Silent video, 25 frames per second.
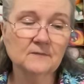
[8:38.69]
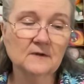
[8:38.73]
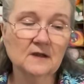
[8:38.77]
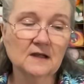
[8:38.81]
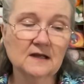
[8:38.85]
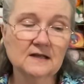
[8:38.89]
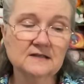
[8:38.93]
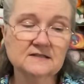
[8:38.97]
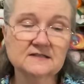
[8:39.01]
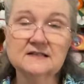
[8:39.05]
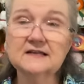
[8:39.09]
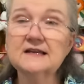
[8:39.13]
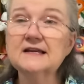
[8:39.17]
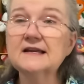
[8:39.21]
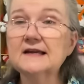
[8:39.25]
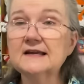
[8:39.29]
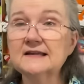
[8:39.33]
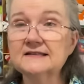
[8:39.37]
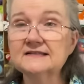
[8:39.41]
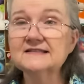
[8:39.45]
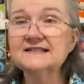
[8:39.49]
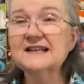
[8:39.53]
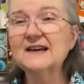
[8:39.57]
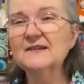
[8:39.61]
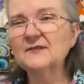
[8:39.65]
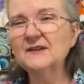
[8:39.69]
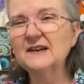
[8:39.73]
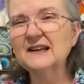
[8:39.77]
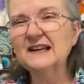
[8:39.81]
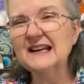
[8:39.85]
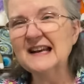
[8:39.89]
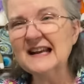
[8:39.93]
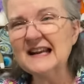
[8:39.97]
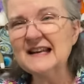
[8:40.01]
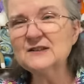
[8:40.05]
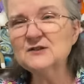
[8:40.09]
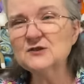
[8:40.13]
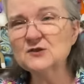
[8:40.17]
it's definitely
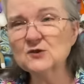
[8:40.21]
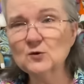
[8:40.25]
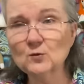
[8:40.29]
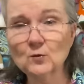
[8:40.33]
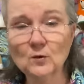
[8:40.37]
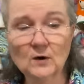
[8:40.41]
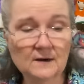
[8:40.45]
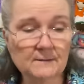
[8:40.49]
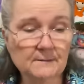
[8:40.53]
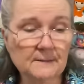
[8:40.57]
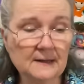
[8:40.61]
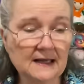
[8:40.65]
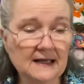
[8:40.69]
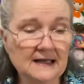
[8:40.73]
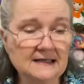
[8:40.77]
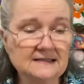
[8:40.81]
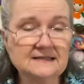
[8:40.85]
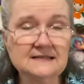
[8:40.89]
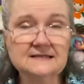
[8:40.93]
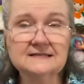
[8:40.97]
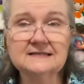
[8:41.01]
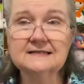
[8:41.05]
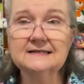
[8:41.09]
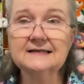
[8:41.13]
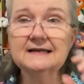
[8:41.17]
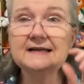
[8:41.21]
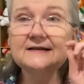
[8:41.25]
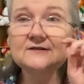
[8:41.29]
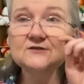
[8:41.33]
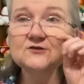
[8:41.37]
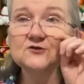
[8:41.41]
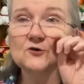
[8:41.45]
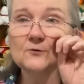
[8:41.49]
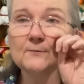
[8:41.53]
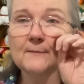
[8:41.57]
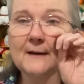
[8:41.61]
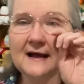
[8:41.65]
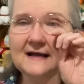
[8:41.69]
an Easter one because it's an
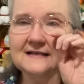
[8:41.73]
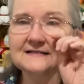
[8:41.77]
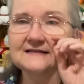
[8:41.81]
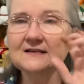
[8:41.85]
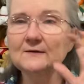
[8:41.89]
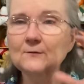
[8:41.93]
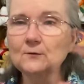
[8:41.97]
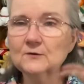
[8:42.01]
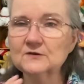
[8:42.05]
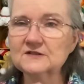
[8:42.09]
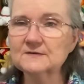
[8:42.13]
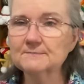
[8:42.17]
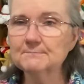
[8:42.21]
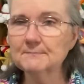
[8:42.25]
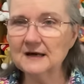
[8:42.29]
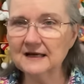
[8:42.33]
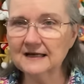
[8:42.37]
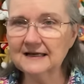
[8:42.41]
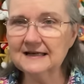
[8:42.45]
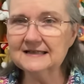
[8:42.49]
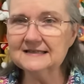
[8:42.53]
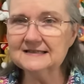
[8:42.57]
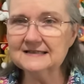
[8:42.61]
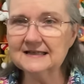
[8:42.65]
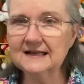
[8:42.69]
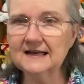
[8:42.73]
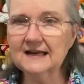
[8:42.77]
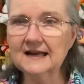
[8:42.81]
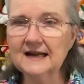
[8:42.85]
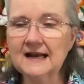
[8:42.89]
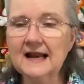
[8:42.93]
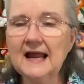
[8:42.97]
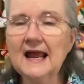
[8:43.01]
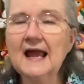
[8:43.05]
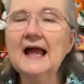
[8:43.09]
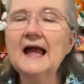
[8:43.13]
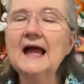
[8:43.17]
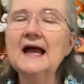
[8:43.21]
Easter basket with some bunnies in
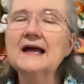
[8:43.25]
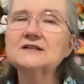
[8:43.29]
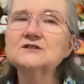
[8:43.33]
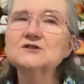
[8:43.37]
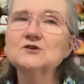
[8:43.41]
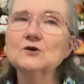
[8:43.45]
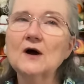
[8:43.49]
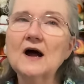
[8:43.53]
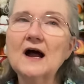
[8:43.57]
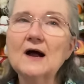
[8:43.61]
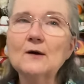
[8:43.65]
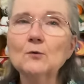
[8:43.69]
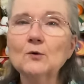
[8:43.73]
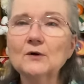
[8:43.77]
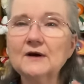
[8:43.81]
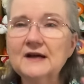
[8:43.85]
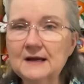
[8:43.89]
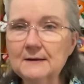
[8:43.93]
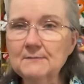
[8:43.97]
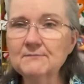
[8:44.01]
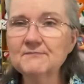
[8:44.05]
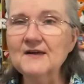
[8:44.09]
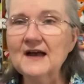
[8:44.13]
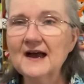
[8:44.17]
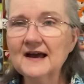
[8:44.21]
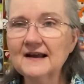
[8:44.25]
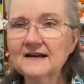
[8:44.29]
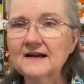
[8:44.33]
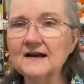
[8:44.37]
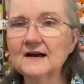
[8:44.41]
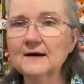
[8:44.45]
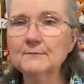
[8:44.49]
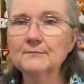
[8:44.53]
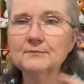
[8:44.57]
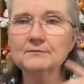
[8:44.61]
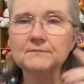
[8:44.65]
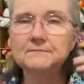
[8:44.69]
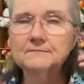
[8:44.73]
it, and so I will keep that
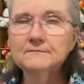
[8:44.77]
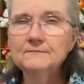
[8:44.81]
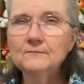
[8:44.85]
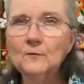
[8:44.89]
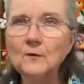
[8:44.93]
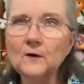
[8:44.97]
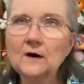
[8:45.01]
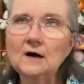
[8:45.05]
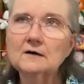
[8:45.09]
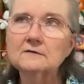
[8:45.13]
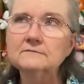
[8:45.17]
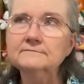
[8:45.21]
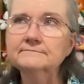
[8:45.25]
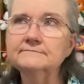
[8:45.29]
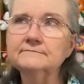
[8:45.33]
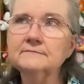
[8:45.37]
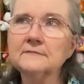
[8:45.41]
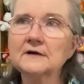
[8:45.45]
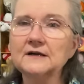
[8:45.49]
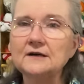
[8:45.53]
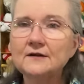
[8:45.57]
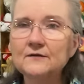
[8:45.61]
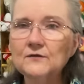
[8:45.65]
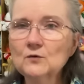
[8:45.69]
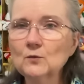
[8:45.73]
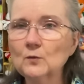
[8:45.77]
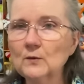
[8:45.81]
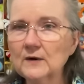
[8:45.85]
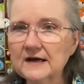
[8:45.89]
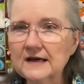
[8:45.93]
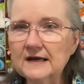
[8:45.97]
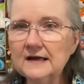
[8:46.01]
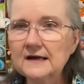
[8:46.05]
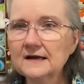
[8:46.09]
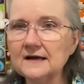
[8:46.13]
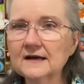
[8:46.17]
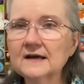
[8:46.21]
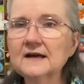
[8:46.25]
up, well, another
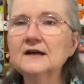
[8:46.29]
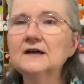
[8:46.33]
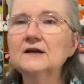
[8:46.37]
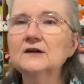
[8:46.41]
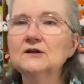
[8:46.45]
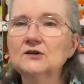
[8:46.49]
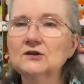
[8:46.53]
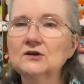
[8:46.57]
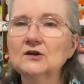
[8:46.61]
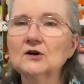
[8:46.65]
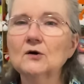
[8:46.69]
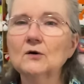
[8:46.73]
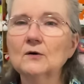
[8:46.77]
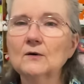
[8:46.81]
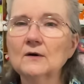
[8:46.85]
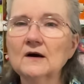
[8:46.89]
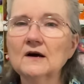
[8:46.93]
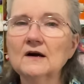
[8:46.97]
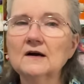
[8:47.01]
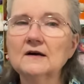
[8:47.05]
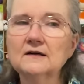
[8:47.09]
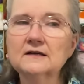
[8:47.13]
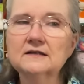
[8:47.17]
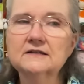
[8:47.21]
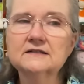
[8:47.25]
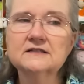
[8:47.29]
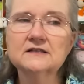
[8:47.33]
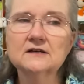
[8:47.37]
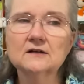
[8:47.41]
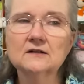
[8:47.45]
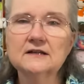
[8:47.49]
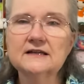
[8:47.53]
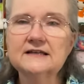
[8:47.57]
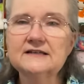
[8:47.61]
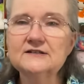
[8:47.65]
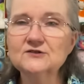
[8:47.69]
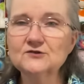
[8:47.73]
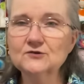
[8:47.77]
week, you know, until
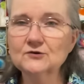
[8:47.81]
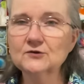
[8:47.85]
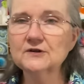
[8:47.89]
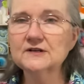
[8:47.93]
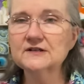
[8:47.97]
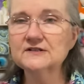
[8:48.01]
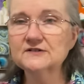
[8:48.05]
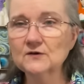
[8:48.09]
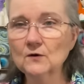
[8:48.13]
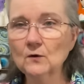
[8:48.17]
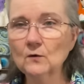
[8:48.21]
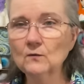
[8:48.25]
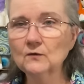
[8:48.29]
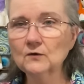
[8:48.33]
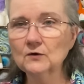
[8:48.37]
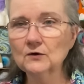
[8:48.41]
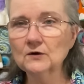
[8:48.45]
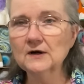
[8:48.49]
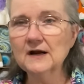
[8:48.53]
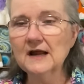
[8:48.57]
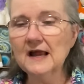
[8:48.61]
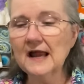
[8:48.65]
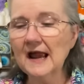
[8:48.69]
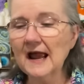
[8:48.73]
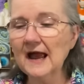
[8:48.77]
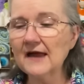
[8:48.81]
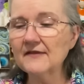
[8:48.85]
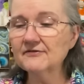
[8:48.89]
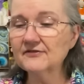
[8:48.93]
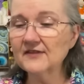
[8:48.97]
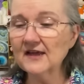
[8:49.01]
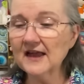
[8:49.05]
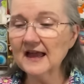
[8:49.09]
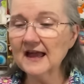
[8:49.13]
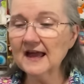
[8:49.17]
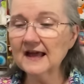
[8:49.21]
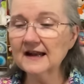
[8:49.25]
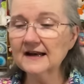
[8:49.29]
Easter is over, and
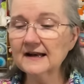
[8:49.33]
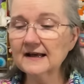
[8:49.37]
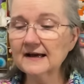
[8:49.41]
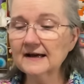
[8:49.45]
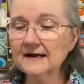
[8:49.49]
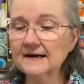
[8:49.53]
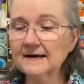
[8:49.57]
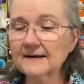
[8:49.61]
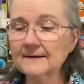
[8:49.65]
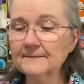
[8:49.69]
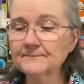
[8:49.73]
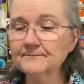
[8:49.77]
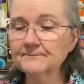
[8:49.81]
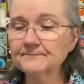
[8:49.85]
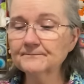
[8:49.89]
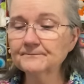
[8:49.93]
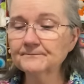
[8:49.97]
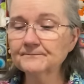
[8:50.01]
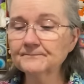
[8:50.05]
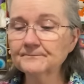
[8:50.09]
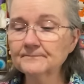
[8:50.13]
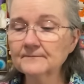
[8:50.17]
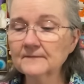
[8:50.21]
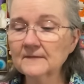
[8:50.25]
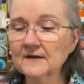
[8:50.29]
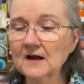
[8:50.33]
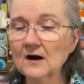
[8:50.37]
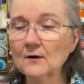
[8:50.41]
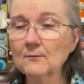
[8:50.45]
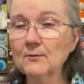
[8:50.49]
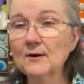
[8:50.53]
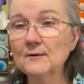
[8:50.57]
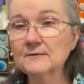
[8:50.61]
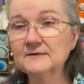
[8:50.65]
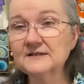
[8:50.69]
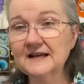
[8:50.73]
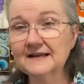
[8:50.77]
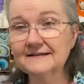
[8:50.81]
then I'll
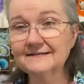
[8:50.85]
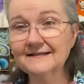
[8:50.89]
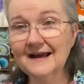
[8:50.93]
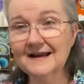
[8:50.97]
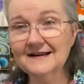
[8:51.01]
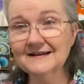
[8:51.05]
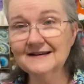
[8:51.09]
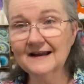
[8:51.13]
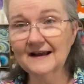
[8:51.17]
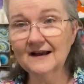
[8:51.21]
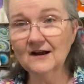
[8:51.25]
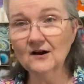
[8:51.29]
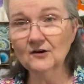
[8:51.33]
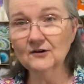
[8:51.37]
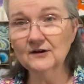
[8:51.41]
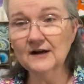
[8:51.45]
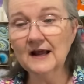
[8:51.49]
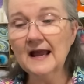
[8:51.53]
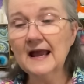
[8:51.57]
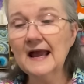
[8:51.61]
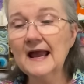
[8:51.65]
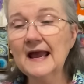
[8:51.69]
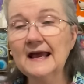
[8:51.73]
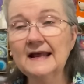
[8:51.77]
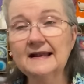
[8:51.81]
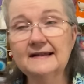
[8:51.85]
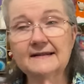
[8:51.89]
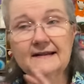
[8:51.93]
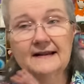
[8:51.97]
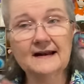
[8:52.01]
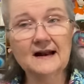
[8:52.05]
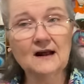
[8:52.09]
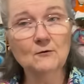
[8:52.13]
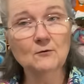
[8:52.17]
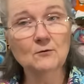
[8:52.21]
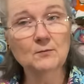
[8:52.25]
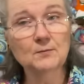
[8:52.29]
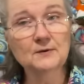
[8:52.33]
probably take that down, and then
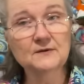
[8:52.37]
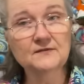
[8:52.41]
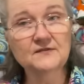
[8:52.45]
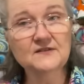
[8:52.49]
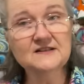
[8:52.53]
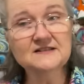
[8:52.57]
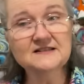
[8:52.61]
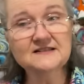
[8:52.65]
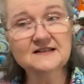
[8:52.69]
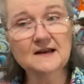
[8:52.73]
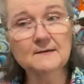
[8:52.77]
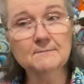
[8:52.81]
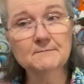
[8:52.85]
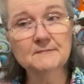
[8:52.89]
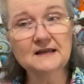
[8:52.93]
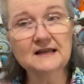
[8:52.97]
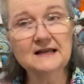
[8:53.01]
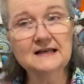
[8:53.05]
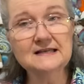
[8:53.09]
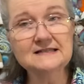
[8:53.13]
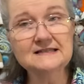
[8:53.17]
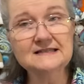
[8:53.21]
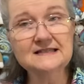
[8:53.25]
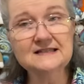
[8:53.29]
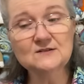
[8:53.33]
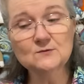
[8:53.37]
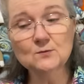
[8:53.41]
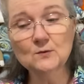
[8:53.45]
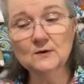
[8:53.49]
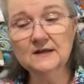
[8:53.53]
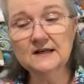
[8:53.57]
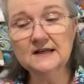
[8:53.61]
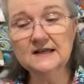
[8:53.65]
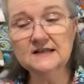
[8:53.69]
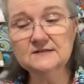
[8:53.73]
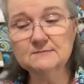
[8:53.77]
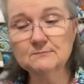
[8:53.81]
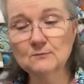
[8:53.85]
I'll put this up because this one
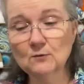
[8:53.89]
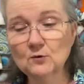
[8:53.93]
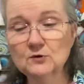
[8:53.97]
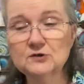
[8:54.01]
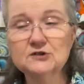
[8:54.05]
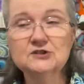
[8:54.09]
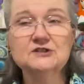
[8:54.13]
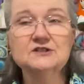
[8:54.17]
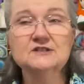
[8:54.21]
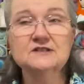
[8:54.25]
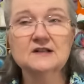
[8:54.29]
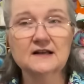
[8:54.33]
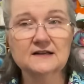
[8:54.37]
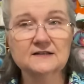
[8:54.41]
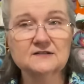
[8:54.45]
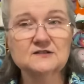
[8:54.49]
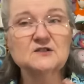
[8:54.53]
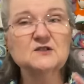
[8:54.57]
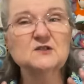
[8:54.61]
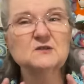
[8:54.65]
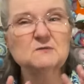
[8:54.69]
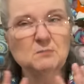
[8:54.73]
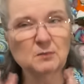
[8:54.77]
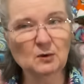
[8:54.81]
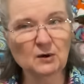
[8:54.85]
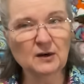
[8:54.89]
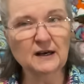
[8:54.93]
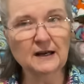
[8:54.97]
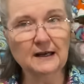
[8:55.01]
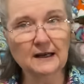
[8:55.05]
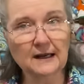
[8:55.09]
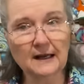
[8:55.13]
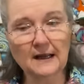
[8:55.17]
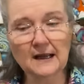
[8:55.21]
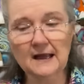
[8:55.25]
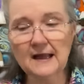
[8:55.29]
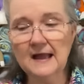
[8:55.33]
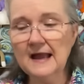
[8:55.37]
is more just like
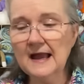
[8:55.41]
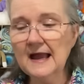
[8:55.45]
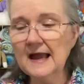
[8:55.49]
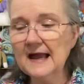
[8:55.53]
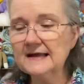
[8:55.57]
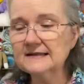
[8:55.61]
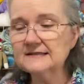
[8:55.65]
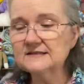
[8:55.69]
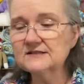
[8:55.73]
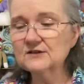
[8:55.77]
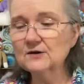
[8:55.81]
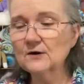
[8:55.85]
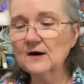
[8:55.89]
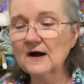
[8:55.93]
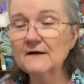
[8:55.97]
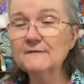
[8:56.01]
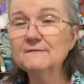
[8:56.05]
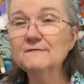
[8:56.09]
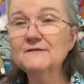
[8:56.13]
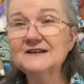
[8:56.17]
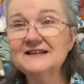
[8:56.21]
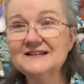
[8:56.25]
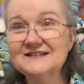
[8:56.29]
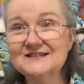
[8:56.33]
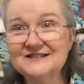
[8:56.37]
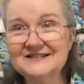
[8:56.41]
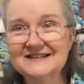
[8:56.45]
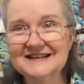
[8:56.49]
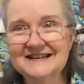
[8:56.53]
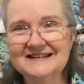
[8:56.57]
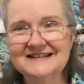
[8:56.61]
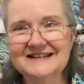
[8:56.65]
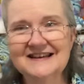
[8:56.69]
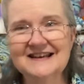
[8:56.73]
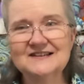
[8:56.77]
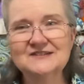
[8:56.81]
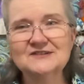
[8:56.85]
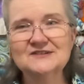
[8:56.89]
spring, and so I finished it
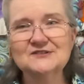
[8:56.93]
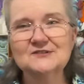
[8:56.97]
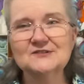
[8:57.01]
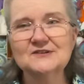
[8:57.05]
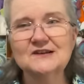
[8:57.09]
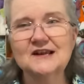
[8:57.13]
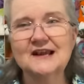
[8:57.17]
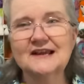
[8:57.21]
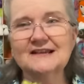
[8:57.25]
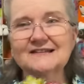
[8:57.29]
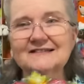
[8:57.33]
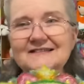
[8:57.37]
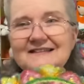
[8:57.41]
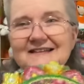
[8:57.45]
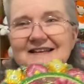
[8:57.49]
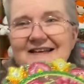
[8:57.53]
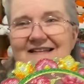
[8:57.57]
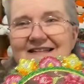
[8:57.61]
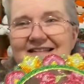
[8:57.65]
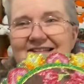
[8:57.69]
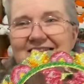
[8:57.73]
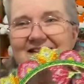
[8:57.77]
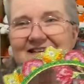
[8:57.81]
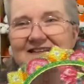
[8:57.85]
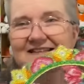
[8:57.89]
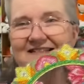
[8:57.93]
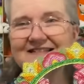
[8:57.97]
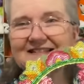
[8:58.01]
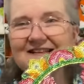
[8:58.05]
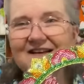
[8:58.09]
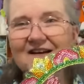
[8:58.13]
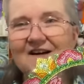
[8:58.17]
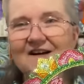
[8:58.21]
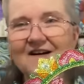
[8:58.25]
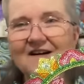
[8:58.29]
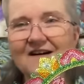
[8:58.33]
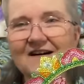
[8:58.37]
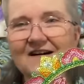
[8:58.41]
yesterday. Look at this.
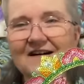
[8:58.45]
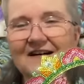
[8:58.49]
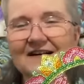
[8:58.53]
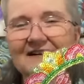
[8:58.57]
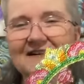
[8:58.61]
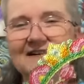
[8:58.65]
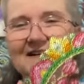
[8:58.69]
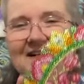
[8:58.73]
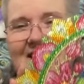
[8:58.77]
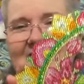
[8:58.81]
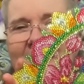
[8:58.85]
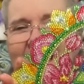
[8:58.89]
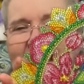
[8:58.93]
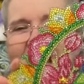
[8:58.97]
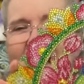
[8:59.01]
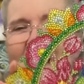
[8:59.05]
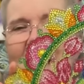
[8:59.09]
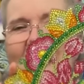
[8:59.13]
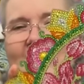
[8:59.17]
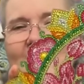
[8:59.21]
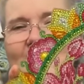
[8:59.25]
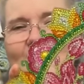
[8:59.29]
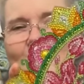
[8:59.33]
Ah. I